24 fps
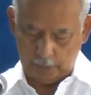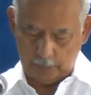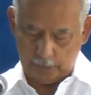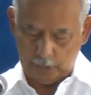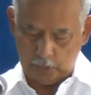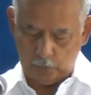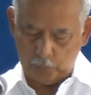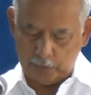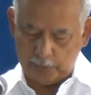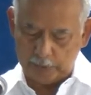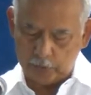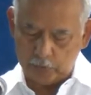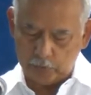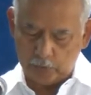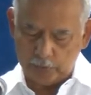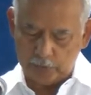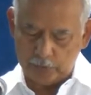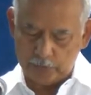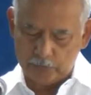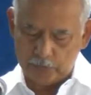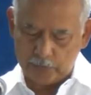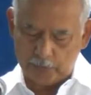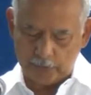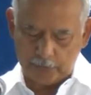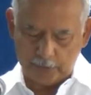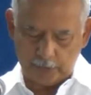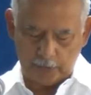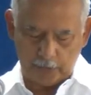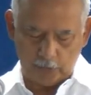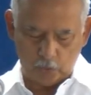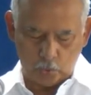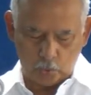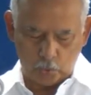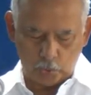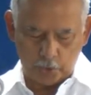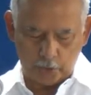He went on to say that
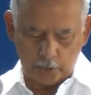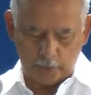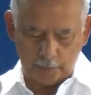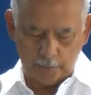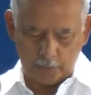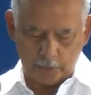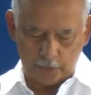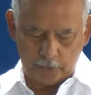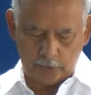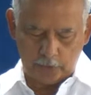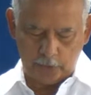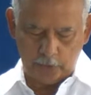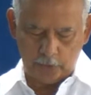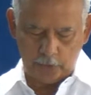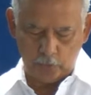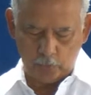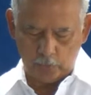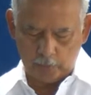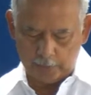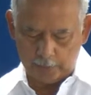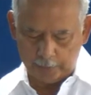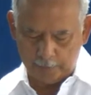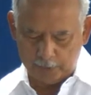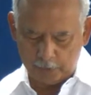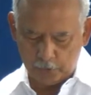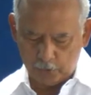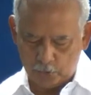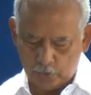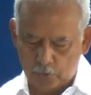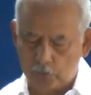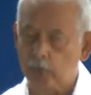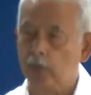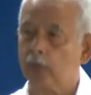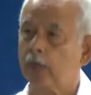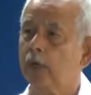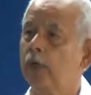the OWTU had been
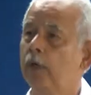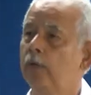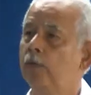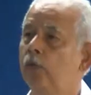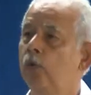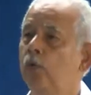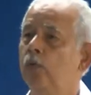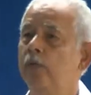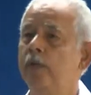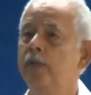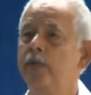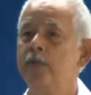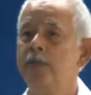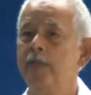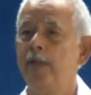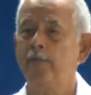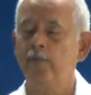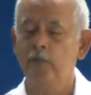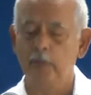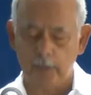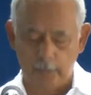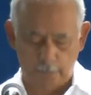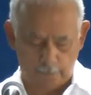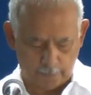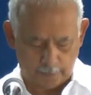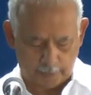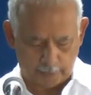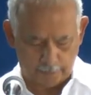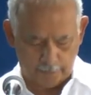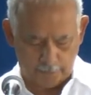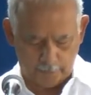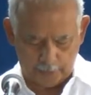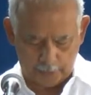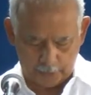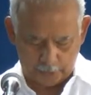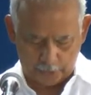struggling for over
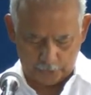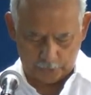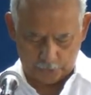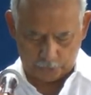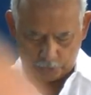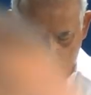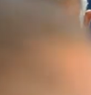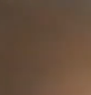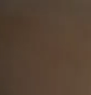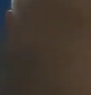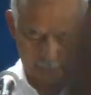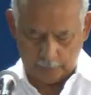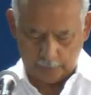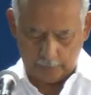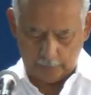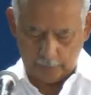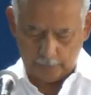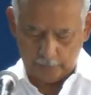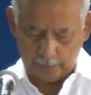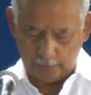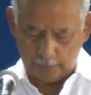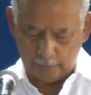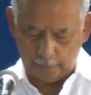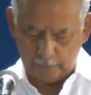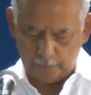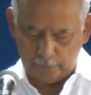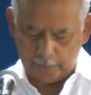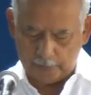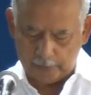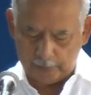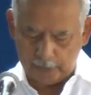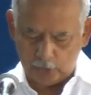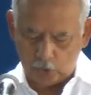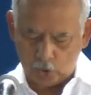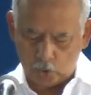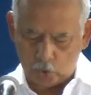75 years to
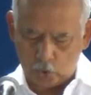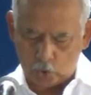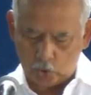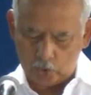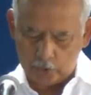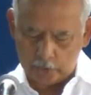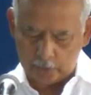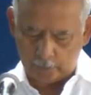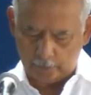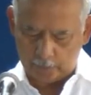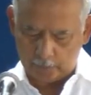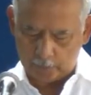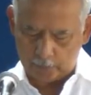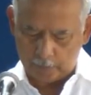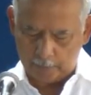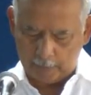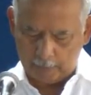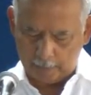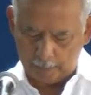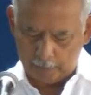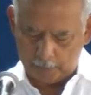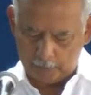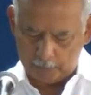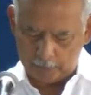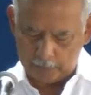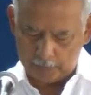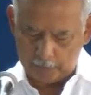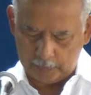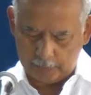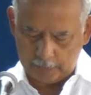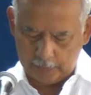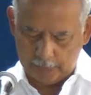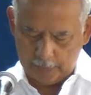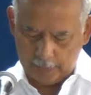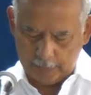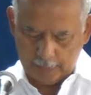defend the cause of its members,
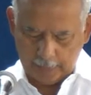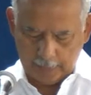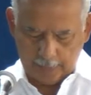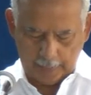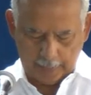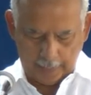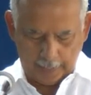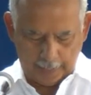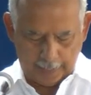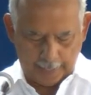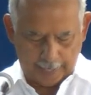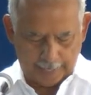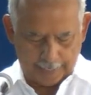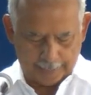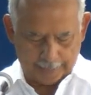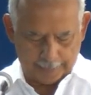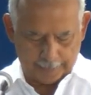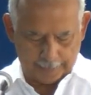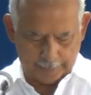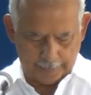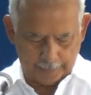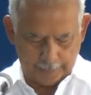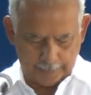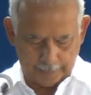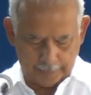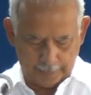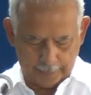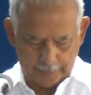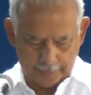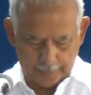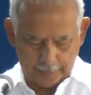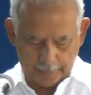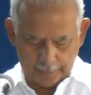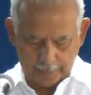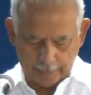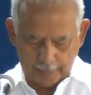and
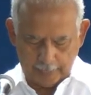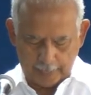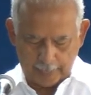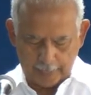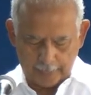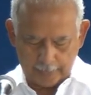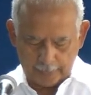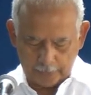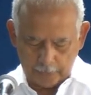I